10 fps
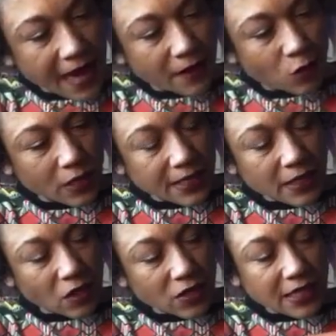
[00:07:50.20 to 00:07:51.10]
and all
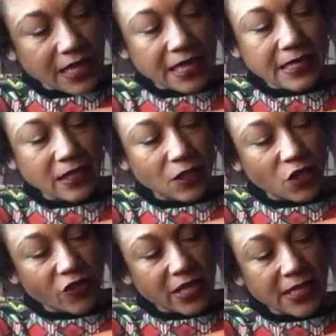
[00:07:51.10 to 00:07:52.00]
is lost, it isn't.
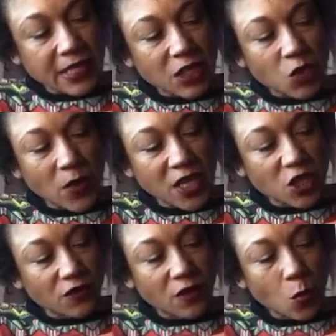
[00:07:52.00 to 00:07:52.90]
You're in a
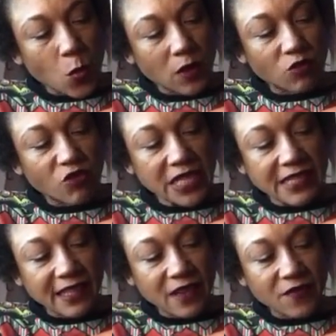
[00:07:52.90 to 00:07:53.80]
situation that will
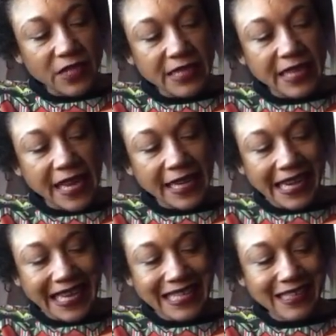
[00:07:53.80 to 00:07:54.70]
resurface
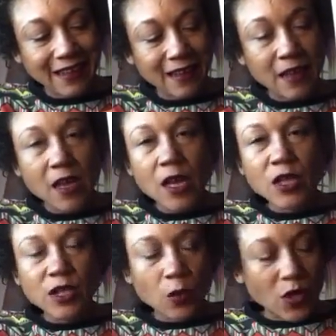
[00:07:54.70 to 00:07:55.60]
again later.
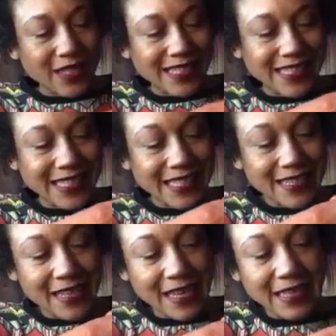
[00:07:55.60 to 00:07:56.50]
So
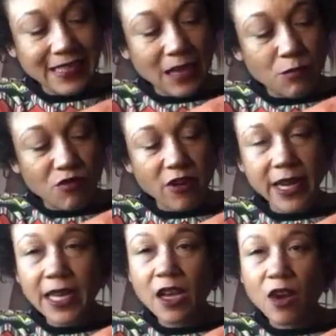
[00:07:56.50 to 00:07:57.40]
consider this a
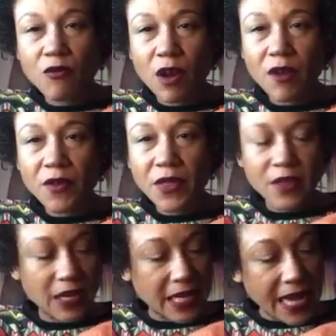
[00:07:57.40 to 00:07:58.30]
break rather
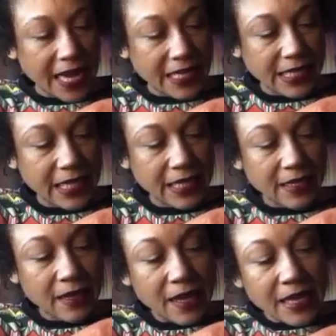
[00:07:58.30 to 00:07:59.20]
than an ending.
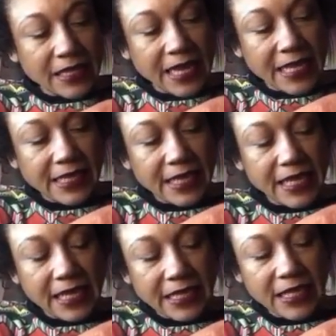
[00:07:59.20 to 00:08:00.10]

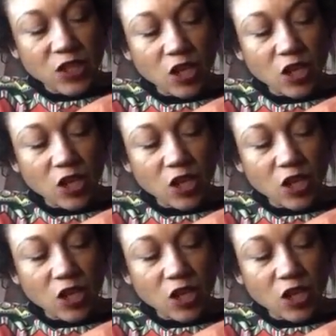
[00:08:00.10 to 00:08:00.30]
Destiny is in